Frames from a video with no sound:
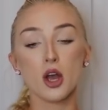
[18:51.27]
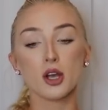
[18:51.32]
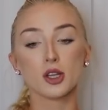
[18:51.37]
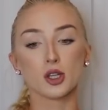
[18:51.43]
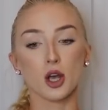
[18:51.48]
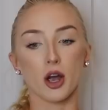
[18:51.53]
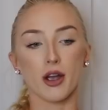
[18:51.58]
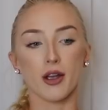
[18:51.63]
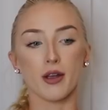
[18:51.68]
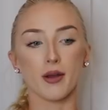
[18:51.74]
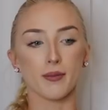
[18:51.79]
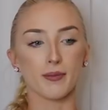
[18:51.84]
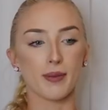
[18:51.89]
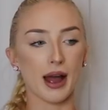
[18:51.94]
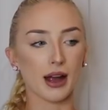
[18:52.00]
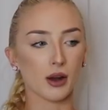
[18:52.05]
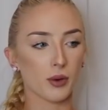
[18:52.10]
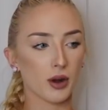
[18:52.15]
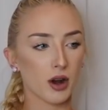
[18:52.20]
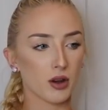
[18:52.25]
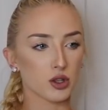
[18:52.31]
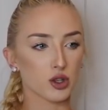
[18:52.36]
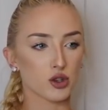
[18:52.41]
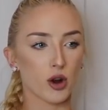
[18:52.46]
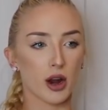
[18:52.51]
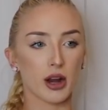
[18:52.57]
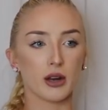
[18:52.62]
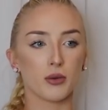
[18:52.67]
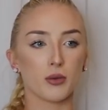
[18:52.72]
So back when I was
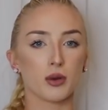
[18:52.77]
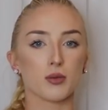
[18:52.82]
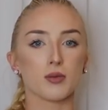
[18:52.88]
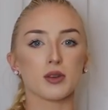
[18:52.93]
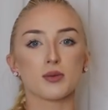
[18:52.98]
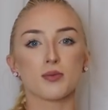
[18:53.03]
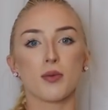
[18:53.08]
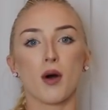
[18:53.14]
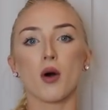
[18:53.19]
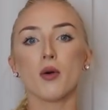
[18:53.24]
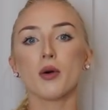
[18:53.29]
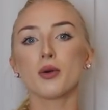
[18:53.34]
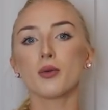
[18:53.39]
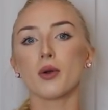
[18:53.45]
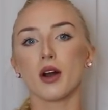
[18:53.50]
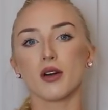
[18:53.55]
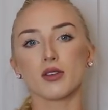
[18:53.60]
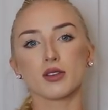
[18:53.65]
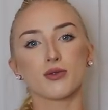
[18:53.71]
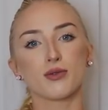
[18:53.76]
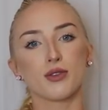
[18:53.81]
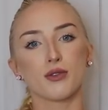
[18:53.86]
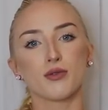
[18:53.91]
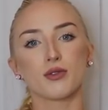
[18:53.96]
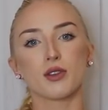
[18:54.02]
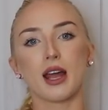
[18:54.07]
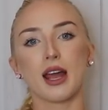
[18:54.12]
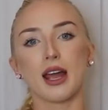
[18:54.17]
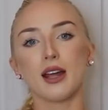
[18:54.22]
training with Miss Bowen when I was
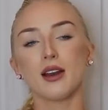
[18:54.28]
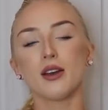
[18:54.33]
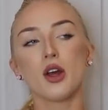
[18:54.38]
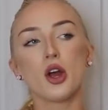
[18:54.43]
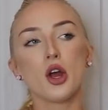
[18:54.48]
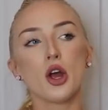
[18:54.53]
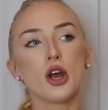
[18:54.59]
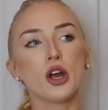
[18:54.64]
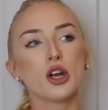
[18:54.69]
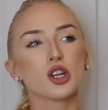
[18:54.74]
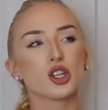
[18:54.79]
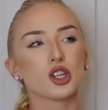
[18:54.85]
15,